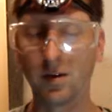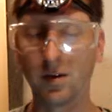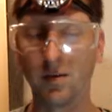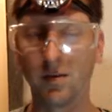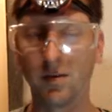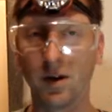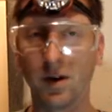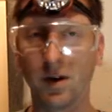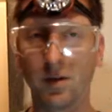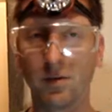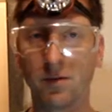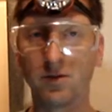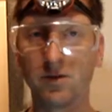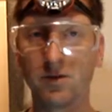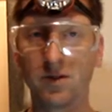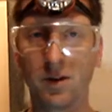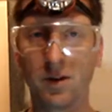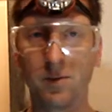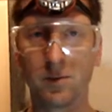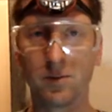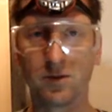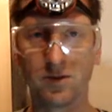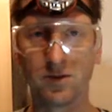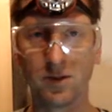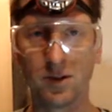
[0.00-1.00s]
valve
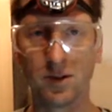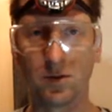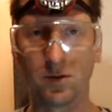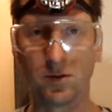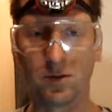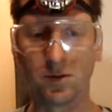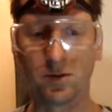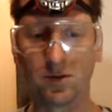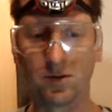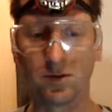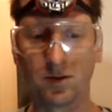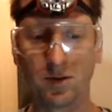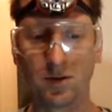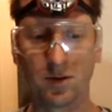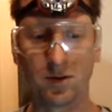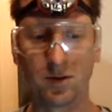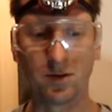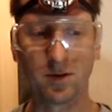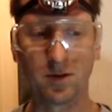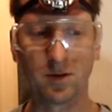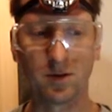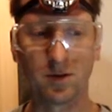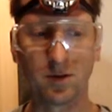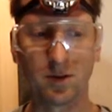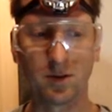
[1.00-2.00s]
stem seals to
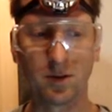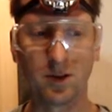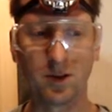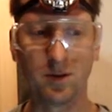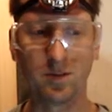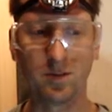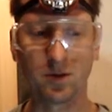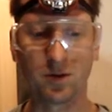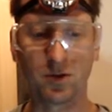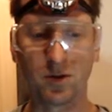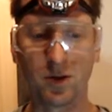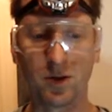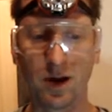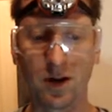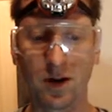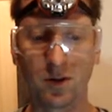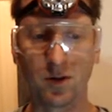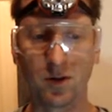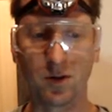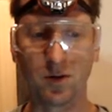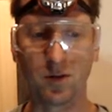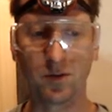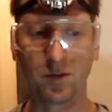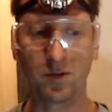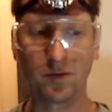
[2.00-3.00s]
keep track
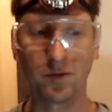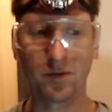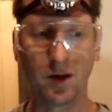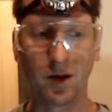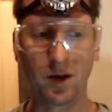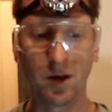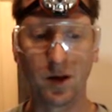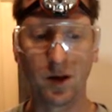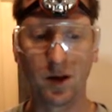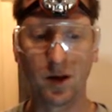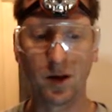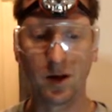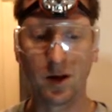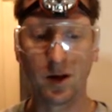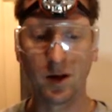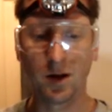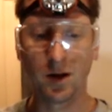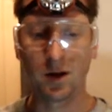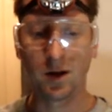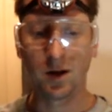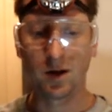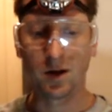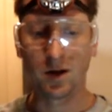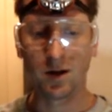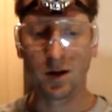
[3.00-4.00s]
of.
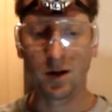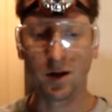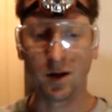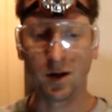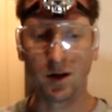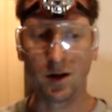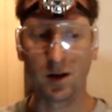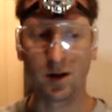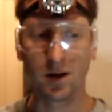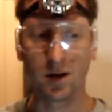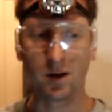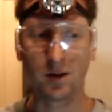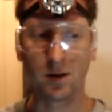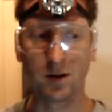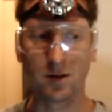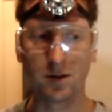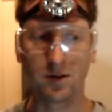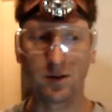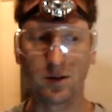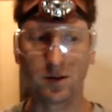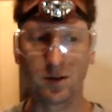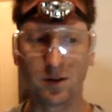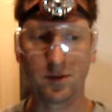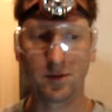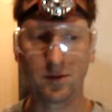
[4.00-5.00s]

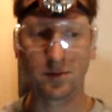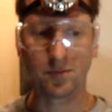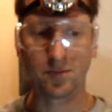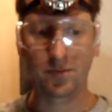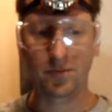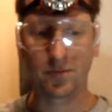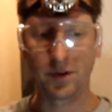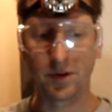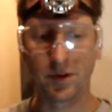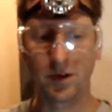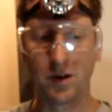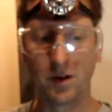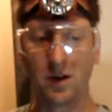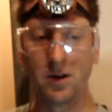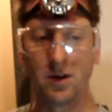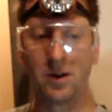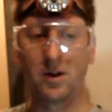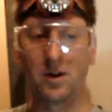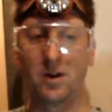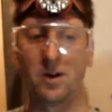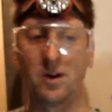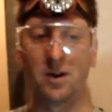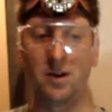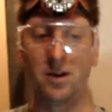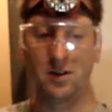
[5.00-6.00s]
And
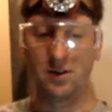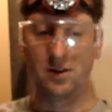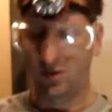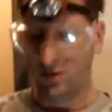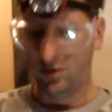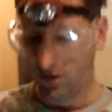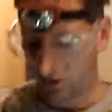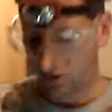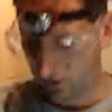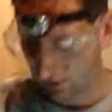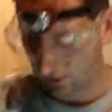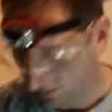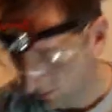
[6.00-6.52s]
each